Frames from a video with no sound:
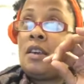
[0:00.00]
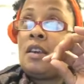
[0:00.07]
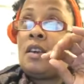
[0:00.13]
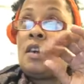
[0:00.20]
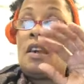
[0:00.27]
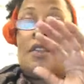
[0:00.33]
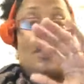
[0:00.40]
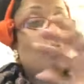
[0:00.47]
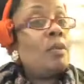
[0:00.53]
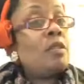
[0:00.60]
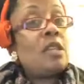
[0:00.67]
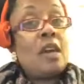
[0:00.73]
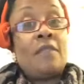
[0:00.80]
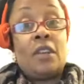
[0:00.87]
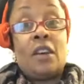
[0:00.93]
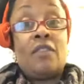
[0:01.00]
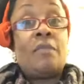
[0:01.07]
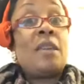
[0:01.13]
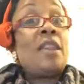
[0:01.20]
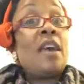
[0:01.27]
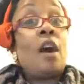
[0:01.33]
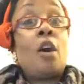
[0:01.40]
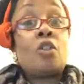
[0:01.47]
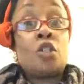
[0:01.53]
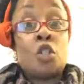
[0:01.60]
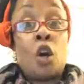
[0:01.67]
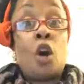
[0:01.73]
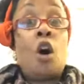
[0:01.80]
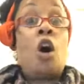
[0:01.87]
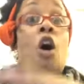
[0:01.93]
and there were 7 of them, and they all
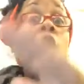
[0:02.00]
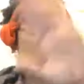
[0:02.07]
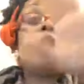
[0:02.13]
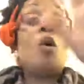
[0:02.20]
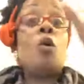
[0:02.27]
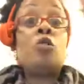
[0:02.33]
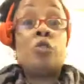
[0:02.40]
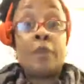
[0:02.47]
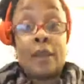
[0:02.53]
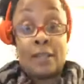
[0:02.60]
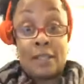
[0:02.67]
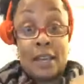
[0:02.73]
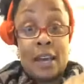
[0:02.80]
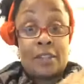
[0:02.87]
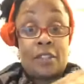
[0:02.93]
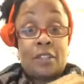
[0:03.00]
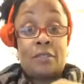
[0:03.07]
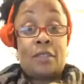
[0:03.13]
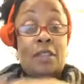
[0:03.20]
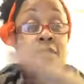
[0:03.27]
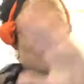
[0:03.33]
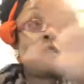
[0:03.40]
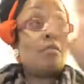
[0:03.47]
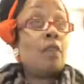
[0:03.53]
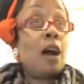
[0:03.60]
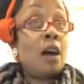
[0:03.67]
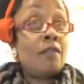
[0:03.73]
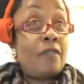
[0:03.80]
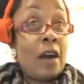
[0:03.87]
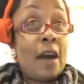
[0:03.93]
saw the whole transaction. They saw the
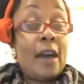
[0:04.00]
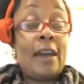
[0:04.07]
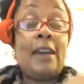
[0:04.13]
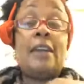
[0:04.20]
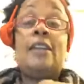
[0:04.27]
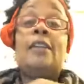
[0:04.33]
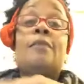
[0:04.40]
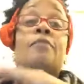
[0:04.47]
rock fight.